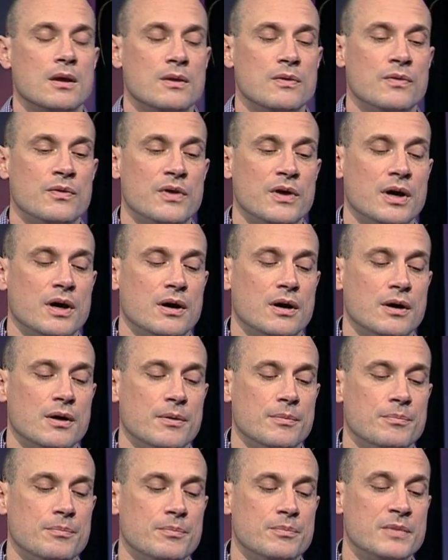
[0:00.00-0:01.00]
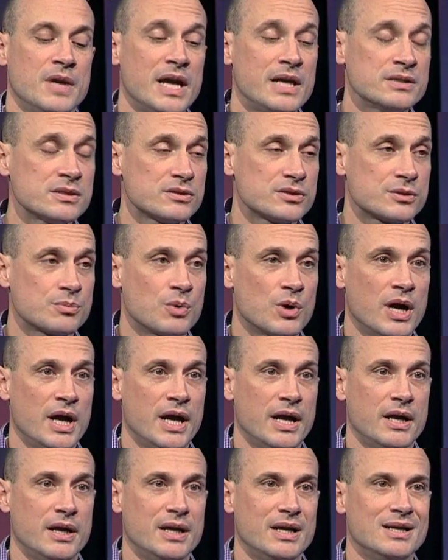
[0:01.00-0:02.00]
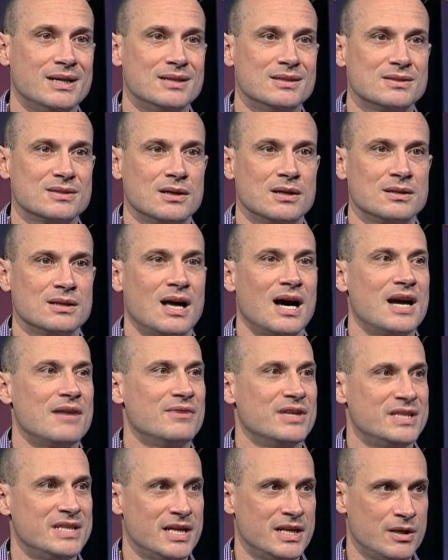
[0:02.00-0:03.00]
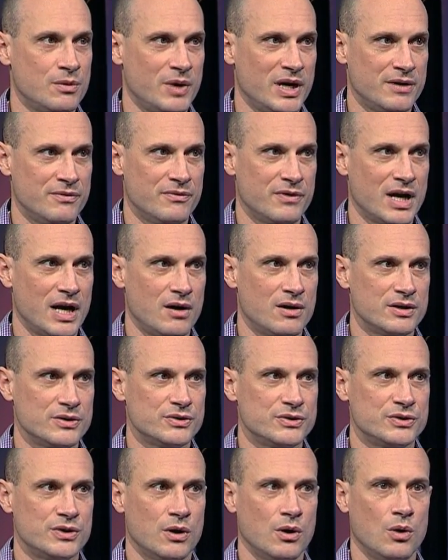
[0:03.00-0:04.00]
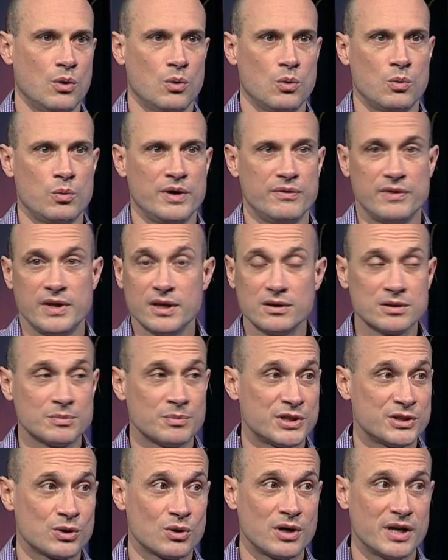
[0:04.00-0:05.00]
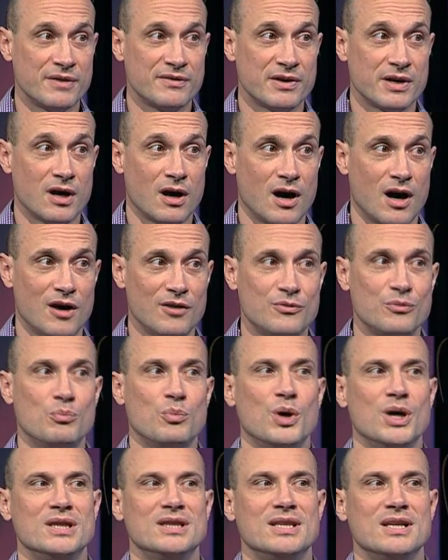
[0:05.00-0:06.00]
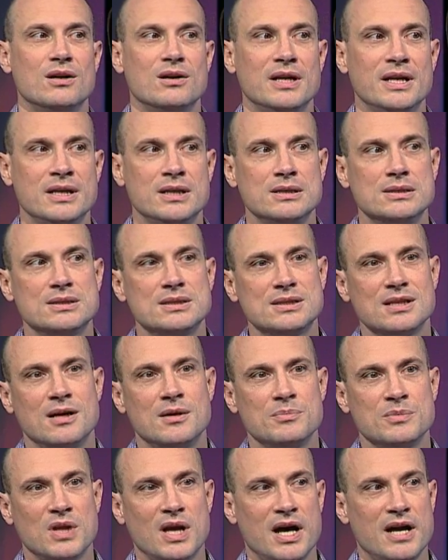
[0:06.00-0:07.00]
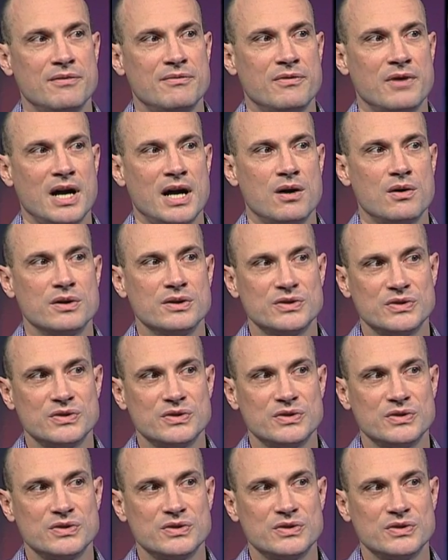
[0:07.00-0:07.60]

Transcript: The nasal spray is a live attenuated virus, so we've killed the majority of it off, but there is some live virus